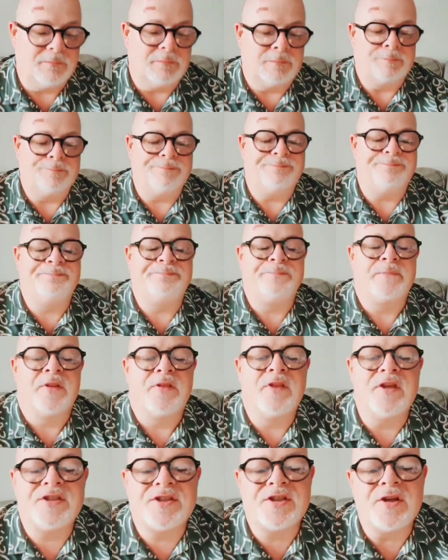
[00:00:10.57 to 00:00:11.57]

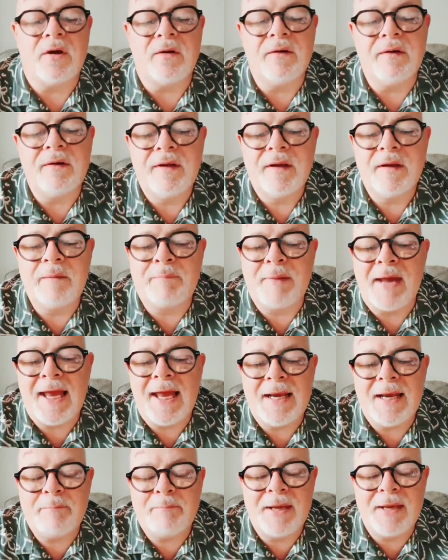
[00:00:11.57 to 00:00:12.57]
The sun had
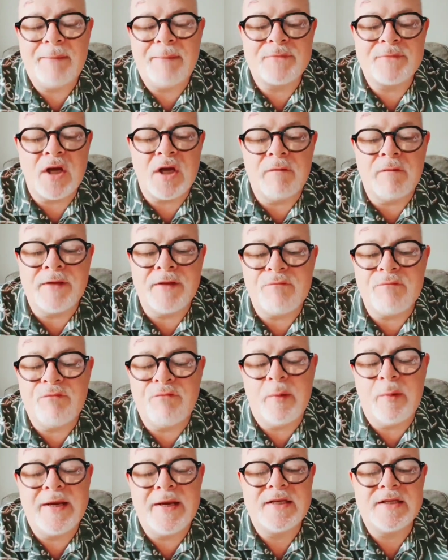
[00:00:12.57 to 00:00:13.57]
barely peeked over the
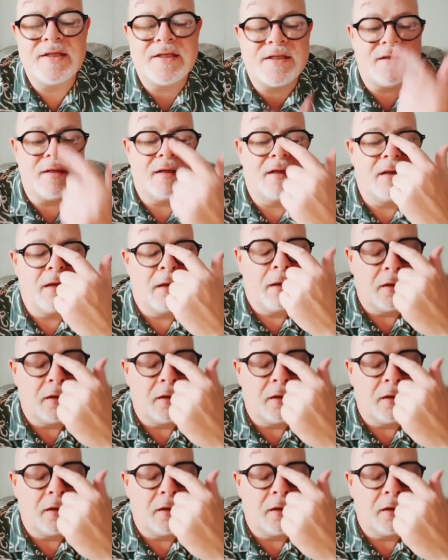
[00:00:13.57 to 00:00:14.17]
ruins